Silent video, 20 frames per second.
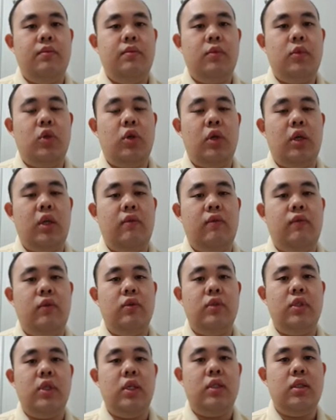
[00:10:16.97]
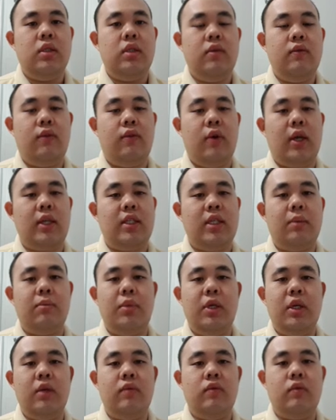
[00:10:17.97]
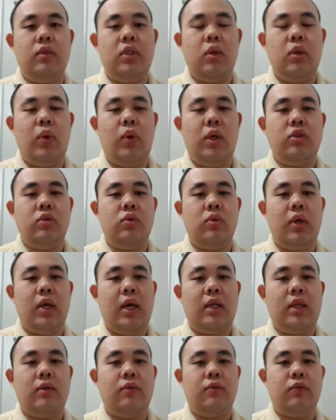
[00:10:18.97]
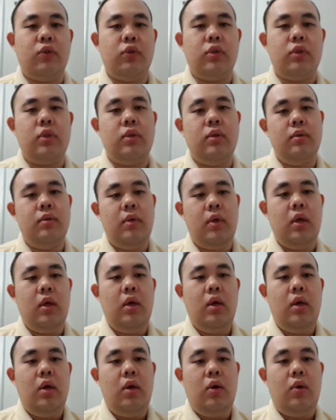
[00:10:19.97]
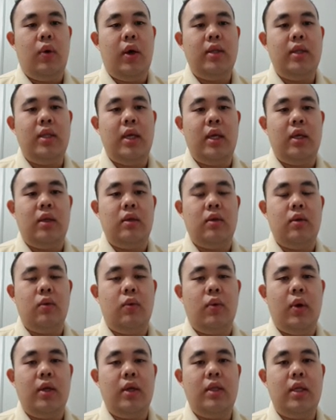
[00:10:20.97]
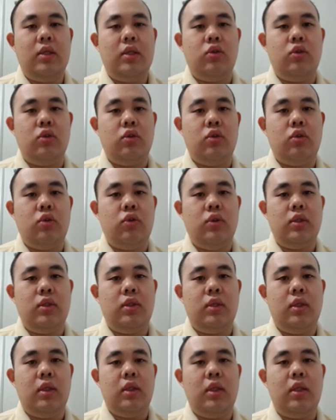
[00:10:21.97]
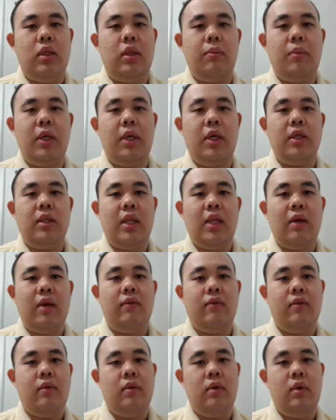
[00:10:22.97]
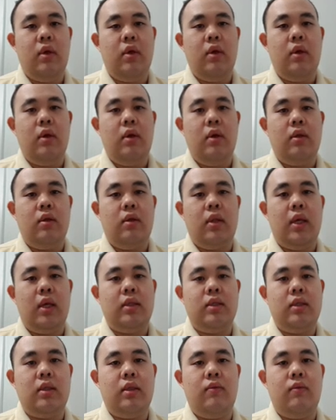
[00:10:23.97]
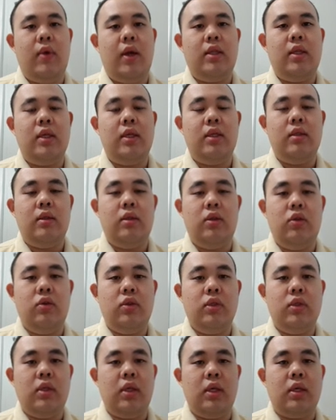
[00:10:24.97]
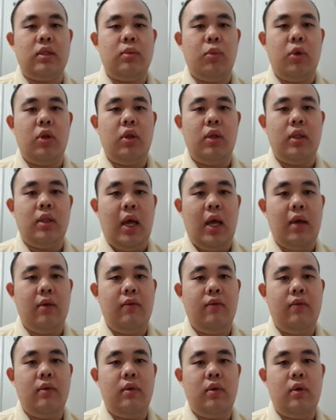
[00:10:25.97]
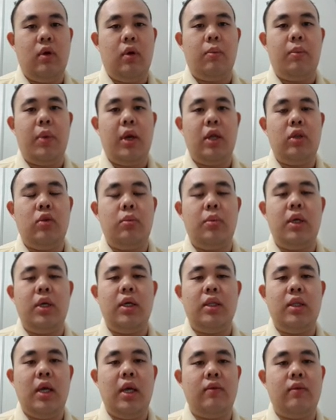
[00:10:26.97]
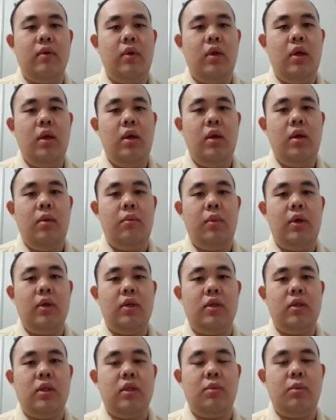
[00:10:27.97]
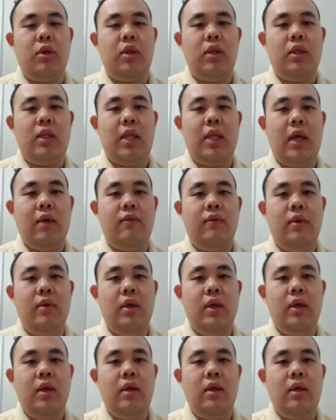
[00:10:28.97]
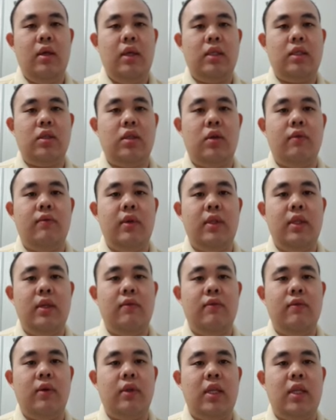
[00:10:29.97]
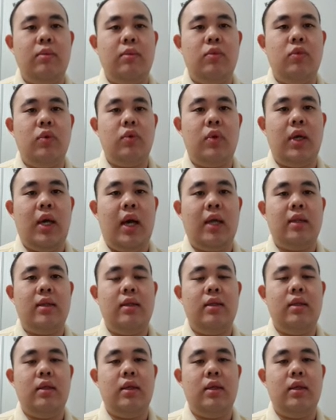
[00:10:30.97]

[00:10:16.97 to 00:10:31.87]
So if users, for example, if user wants to cut the fruit, why they should choose the bigger knife? They rather use a smaller knife compared to bigger knife, because a smaller knife is convenient for them to cut